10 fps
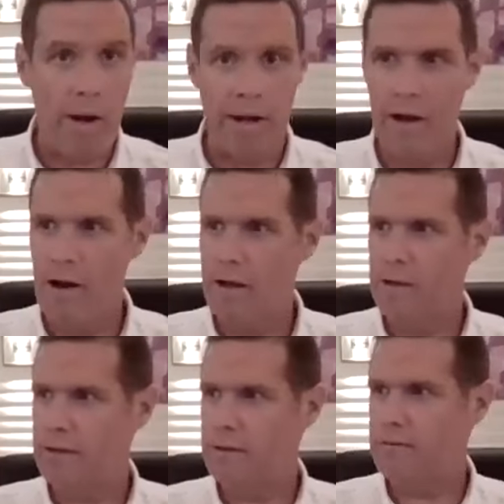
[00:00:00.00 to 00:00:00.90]
oh my
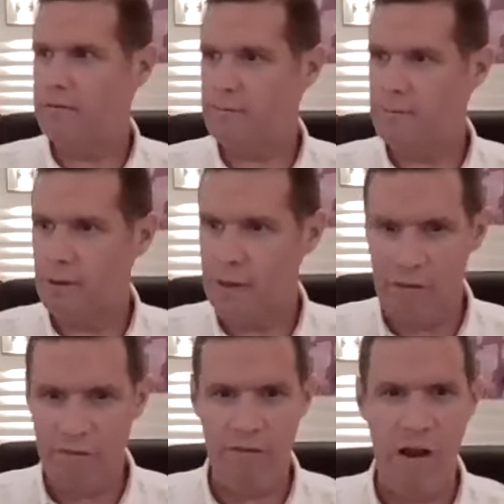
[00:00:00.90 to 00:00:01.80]
God, look at
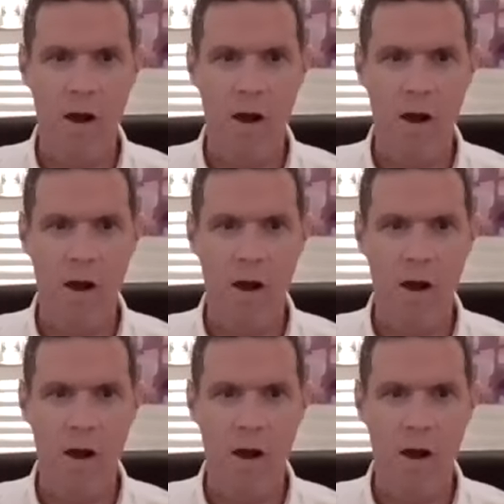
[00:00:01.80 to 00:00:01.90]
that